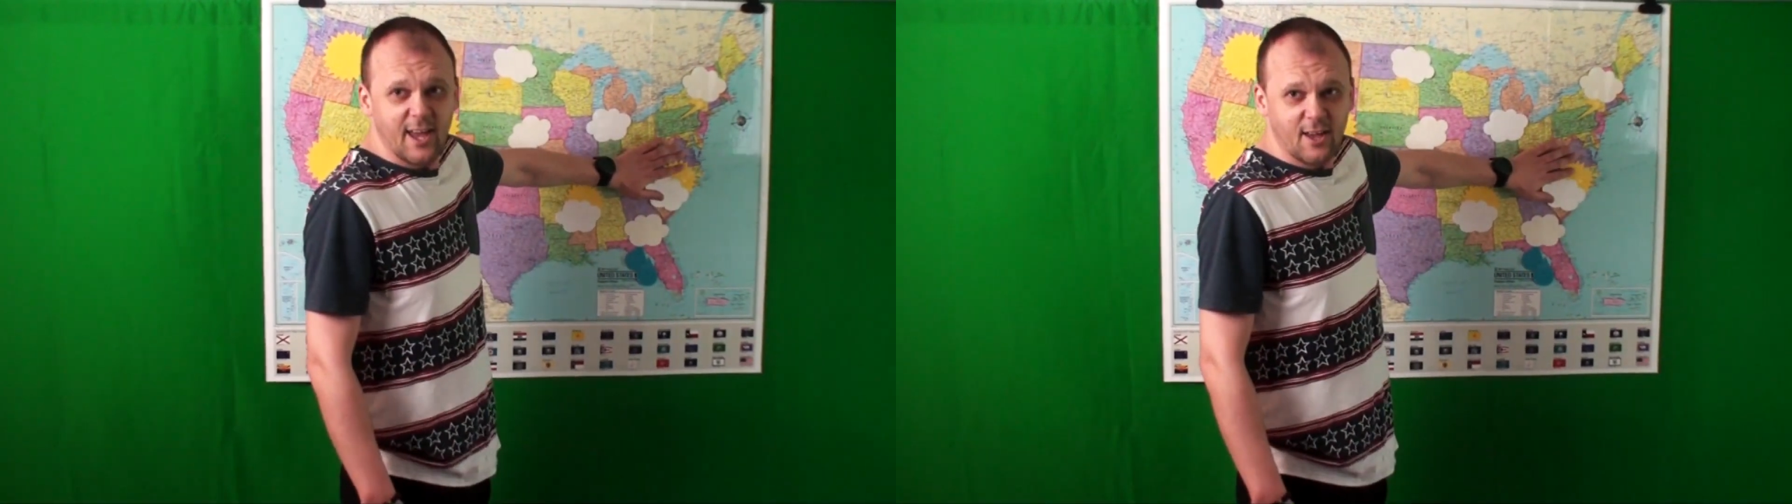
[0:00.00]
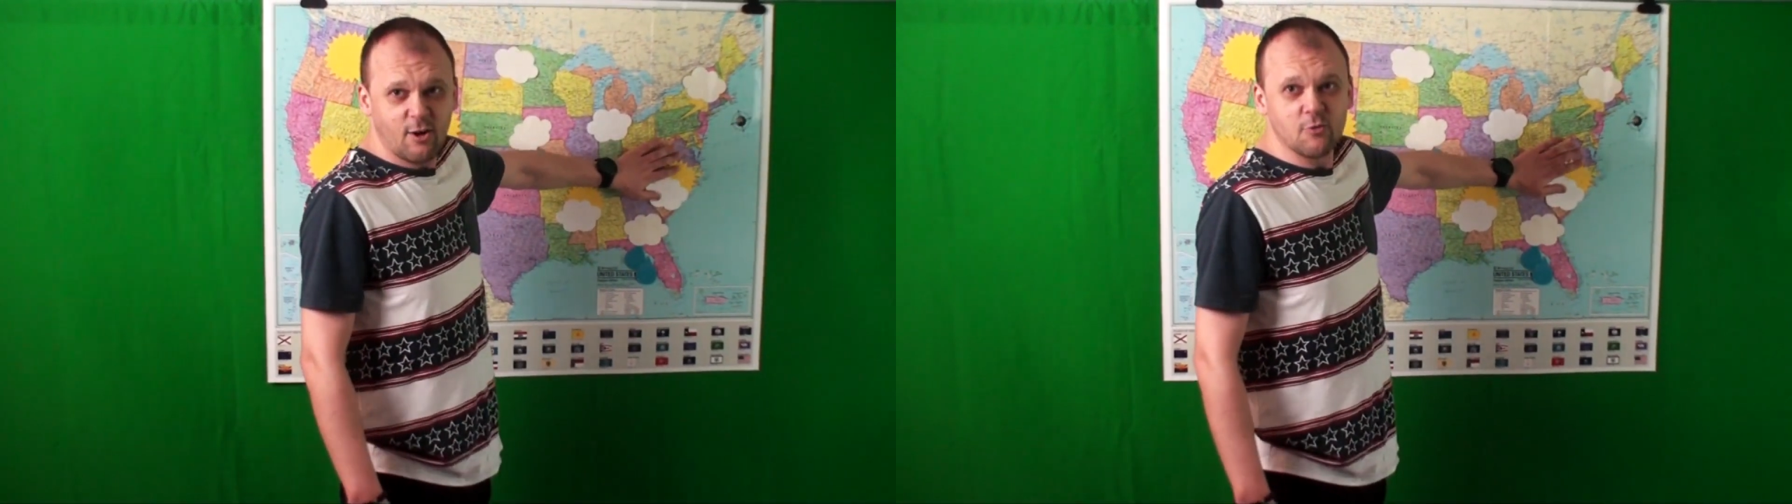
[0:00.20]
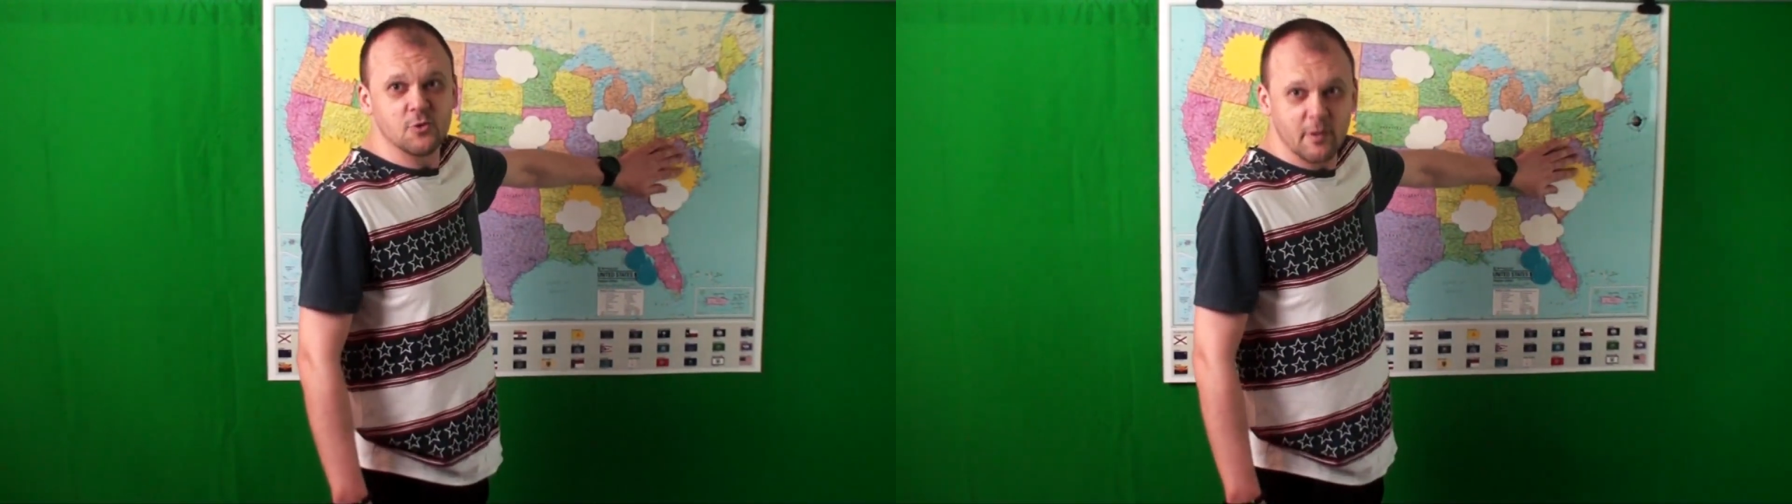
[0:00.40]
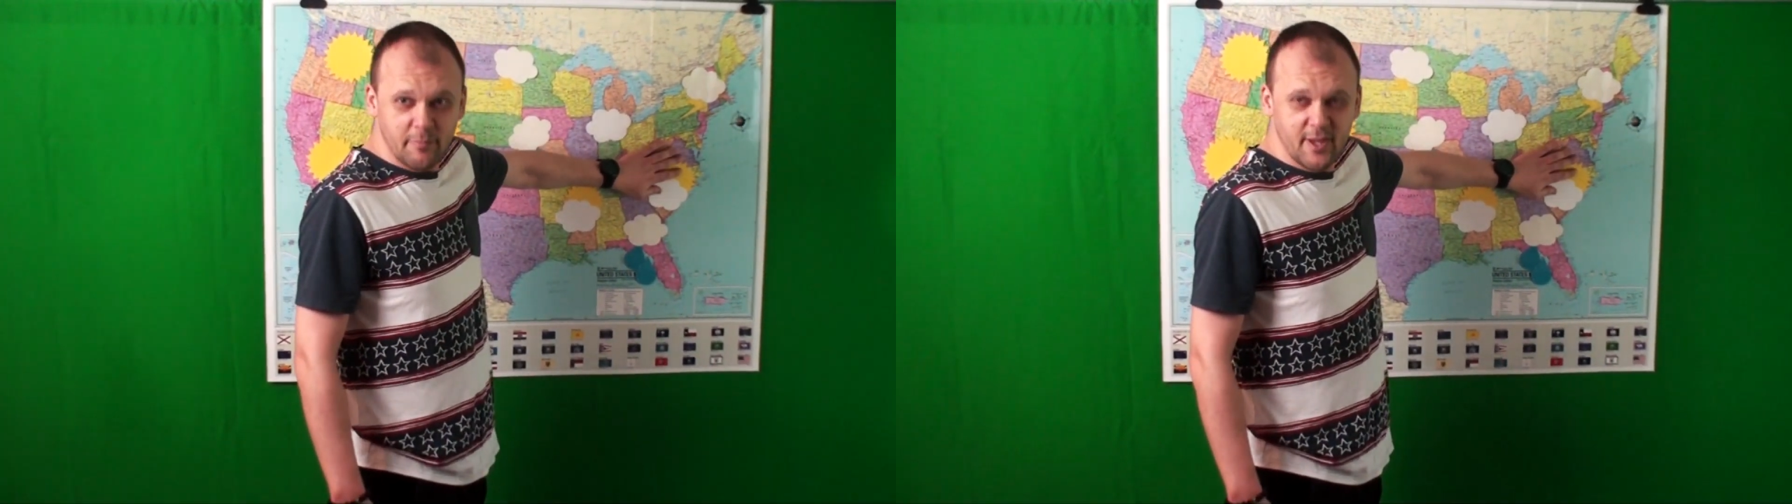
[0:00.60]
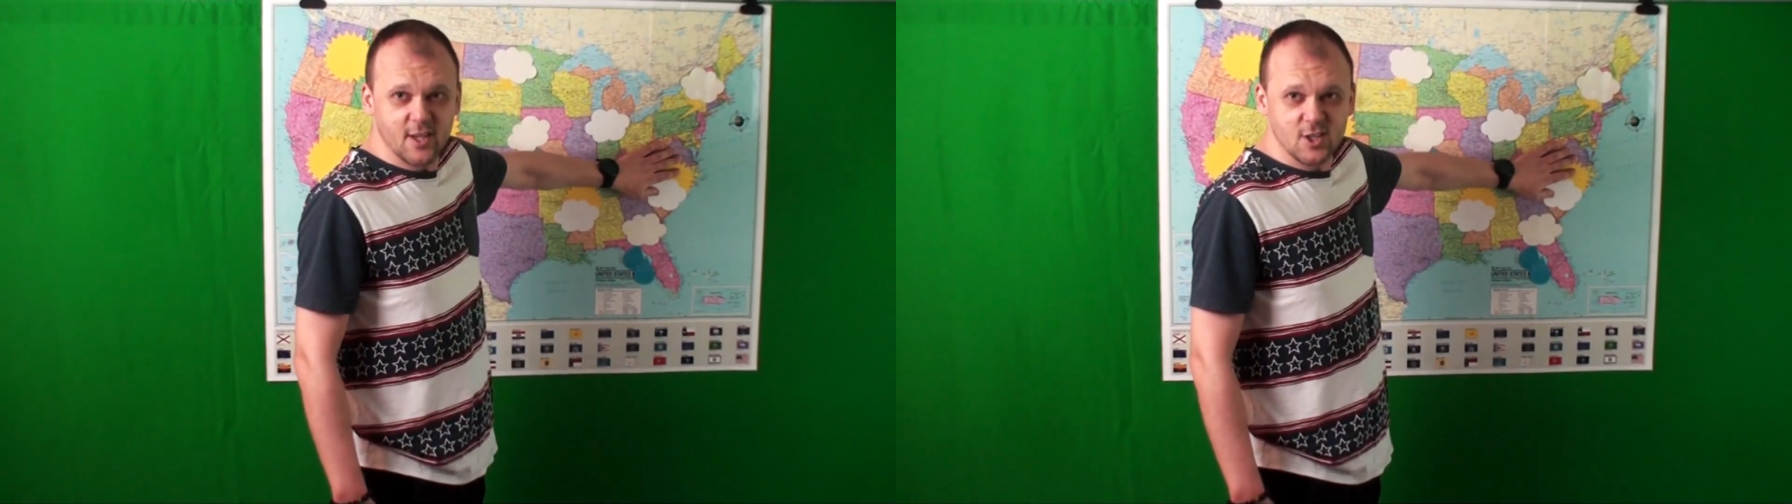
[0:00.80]
and go to the
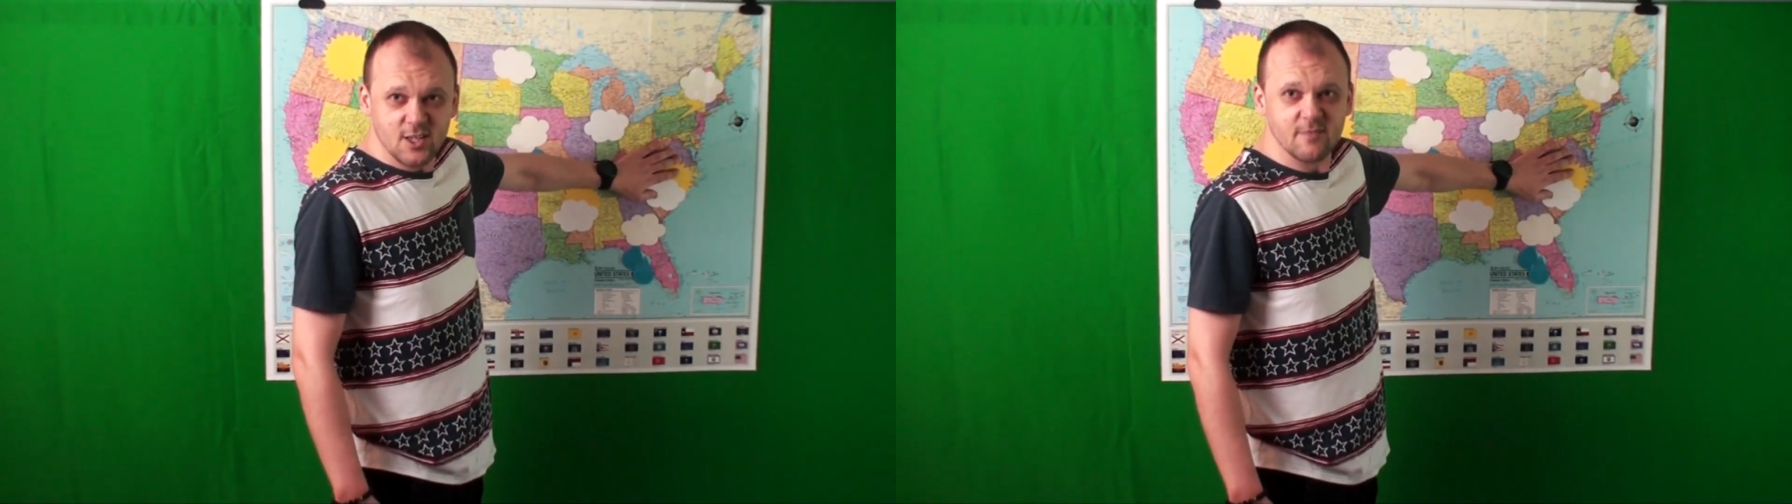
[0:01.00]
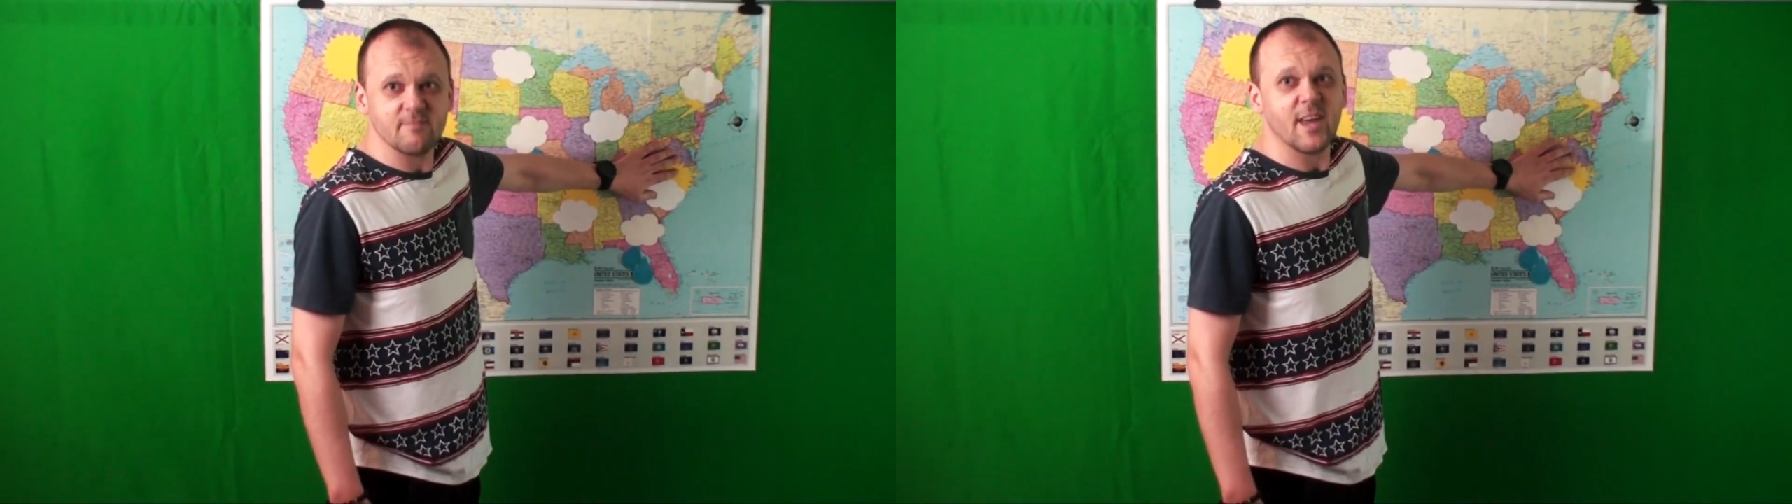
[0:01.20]
beach